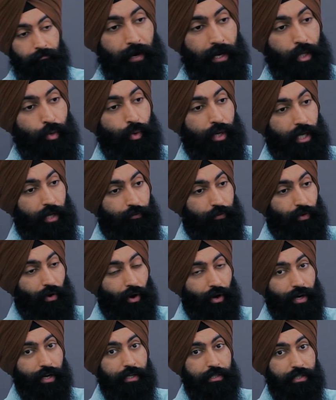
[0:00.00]
By the way, if you
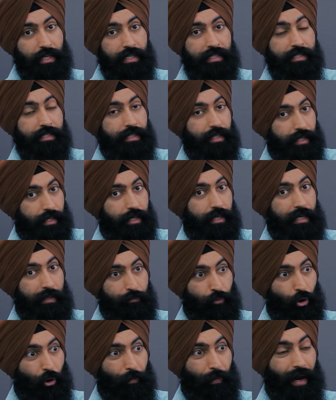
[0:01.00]
are interested in learning
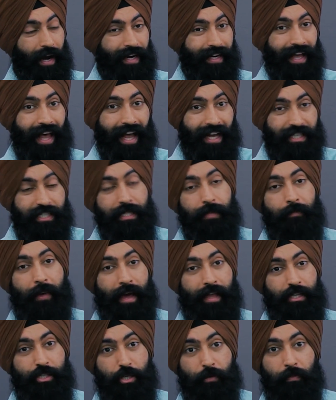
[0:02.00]
more about how to actually
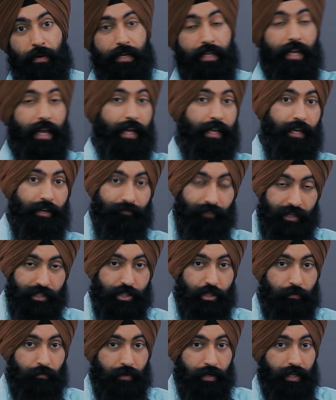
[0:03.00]
manage your money and
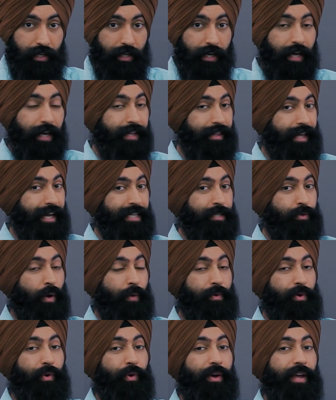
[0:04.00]
invest your money, that's why
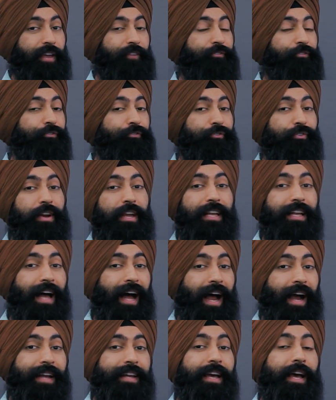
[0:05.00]
we wrote a free
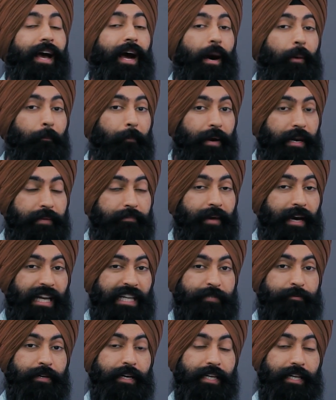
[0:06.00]
guide on money
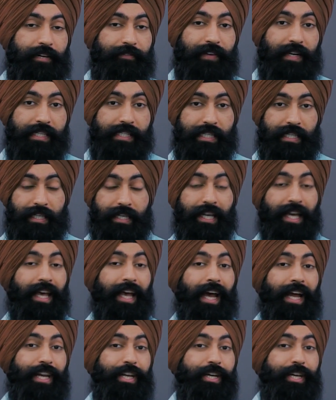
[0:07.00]
management and investing.
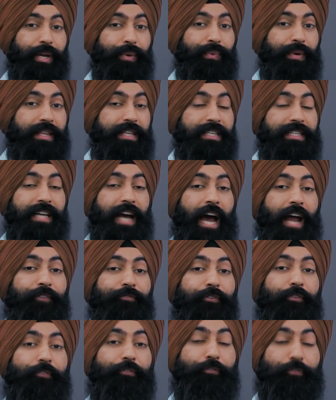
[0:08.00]
And you can read this guide
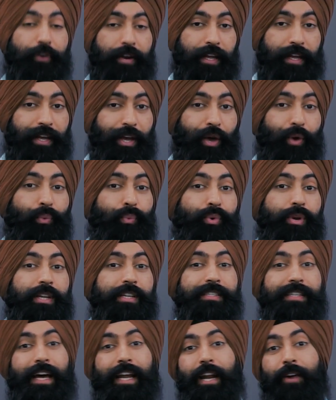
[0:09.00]
for free when you
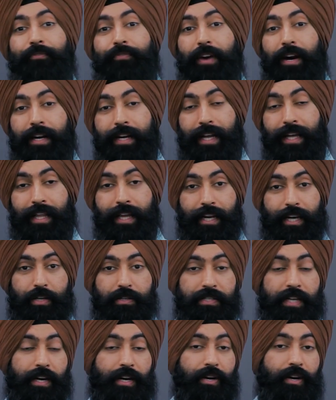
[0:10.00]
sign up for our daily
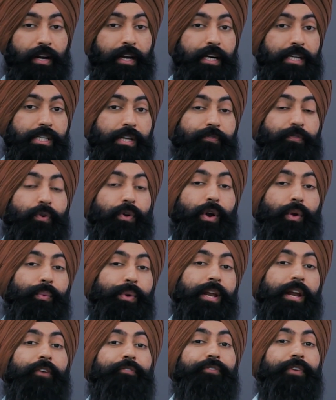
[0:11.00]
newsletter. So if you want to
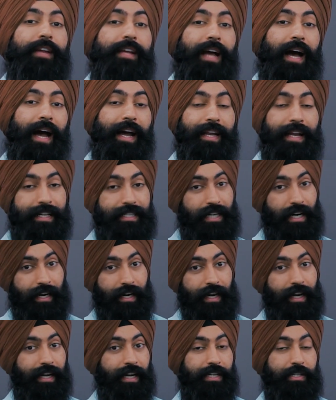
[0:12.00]
read our free guide and start
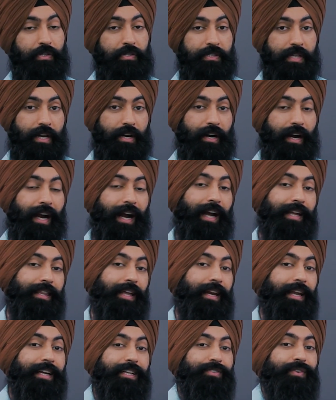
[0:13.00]
getting a newsletter, I got
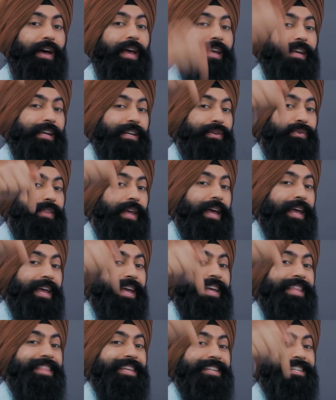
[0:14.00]
the link to how you can do that
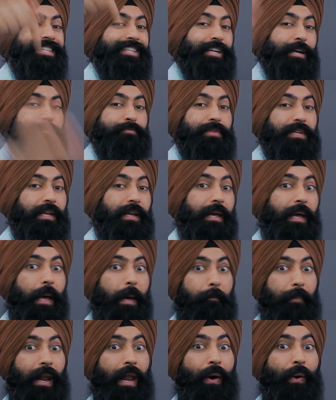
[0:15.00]
in the description
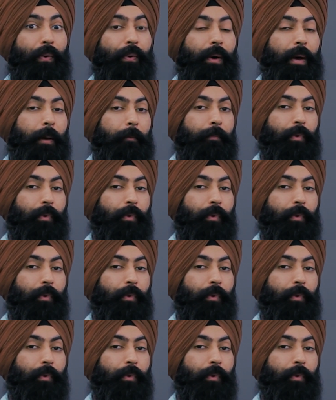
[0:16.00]
below.